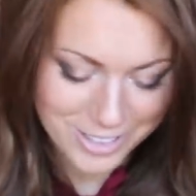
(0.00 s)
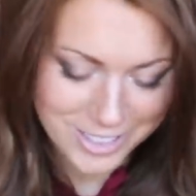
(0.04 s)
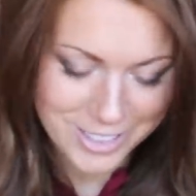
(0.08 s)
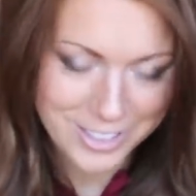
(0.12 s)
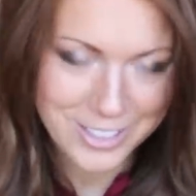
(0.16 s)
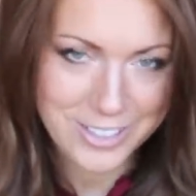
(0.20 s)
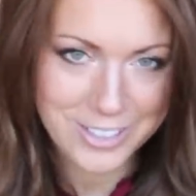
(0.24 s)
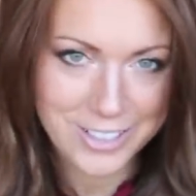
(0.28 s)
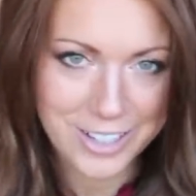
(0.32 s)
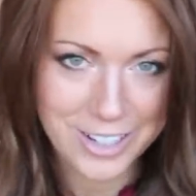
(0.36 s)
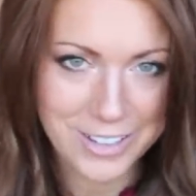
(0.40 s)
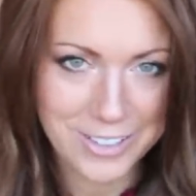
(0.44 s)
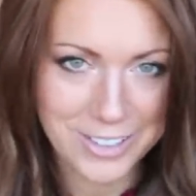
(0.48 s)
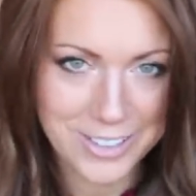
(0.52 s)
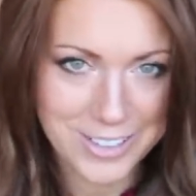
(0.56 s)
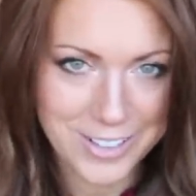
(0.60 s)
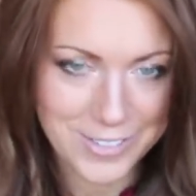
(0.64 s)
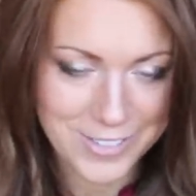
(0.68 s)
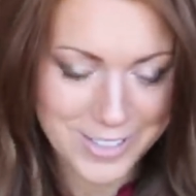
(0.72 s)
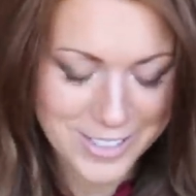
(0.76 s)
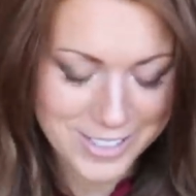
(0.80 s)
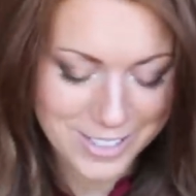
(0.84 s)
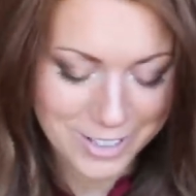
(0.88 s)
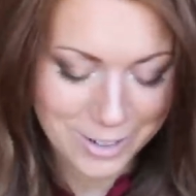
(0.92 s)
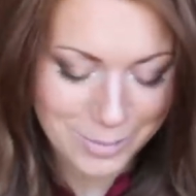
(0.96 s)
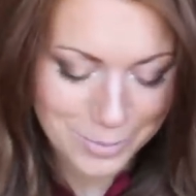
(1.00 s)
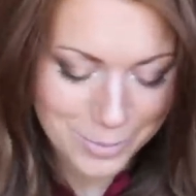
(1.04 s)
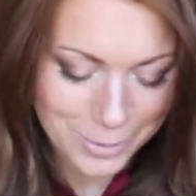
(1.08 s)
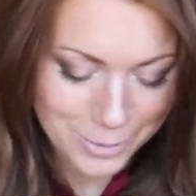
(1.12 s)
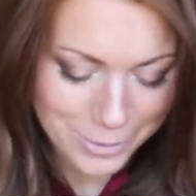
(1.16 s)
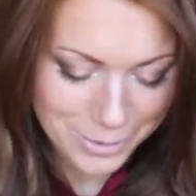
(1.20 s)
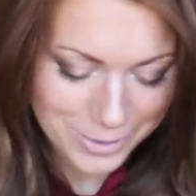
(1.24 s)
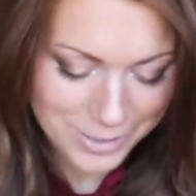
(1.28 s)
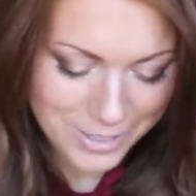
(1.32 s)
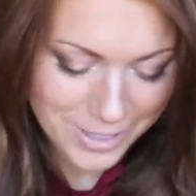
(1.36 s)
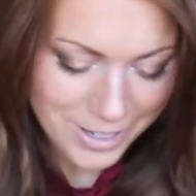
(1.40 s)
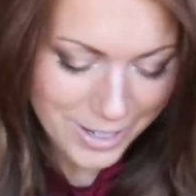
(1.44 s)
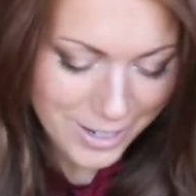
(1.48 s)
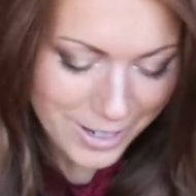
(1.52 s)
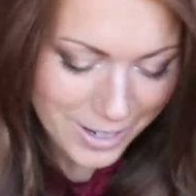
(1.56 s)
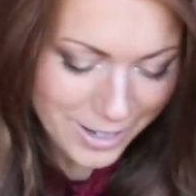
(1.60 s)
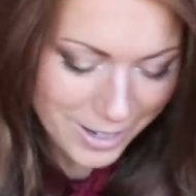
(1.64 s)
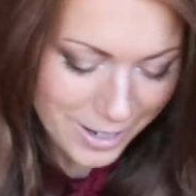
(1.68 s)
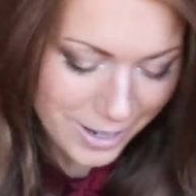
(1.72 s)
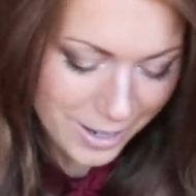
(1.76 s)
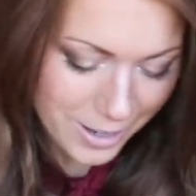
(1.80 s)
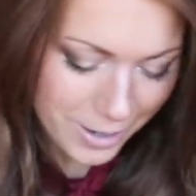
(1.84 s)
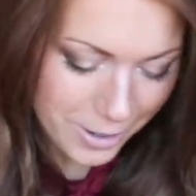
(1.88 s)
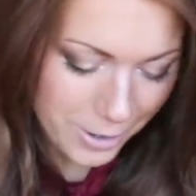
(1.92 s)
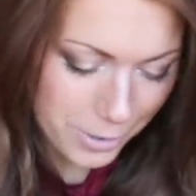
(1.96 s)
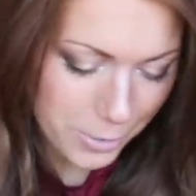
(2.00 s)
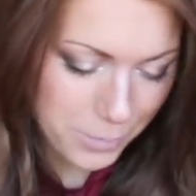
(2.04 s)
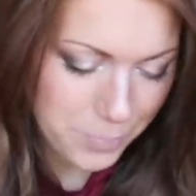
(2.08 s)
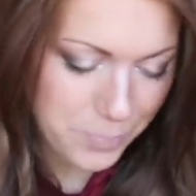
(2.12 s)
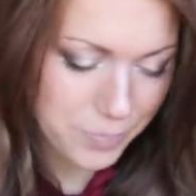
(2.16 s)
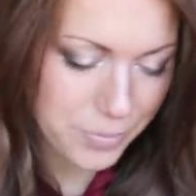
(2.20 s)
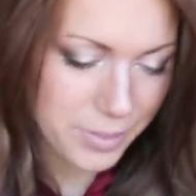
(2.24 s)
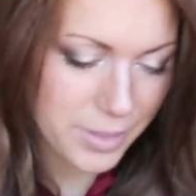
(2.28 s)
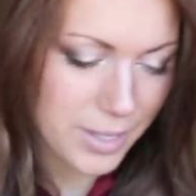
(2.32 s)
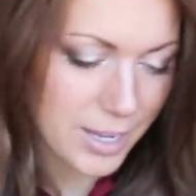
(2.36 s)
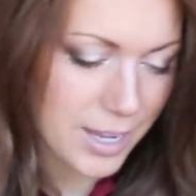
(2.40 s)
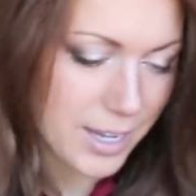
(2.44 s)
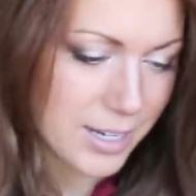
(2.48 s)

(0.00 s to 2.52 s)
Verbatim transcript: which is good I always love the samples um,